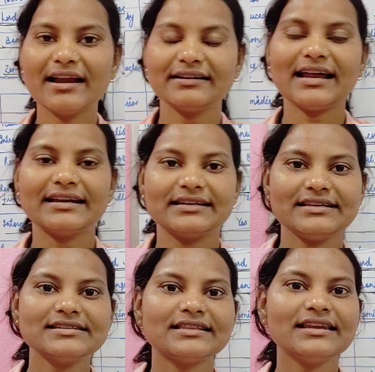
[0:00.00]
and that
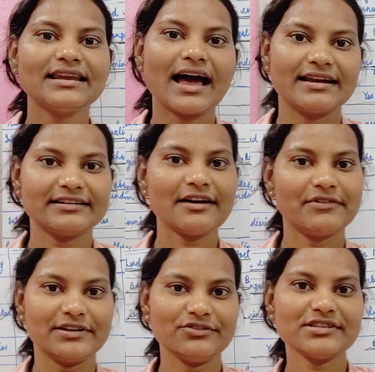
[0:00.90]
is the land
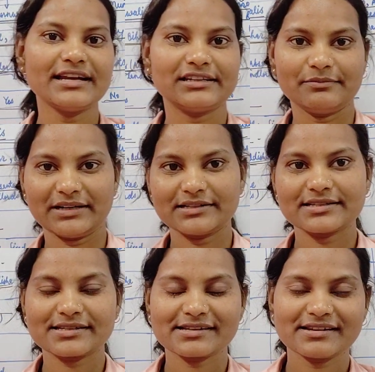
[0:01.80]
revenue
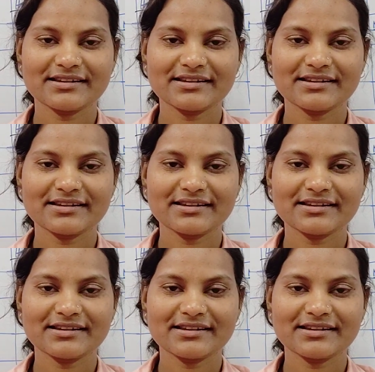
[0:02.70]
settlements.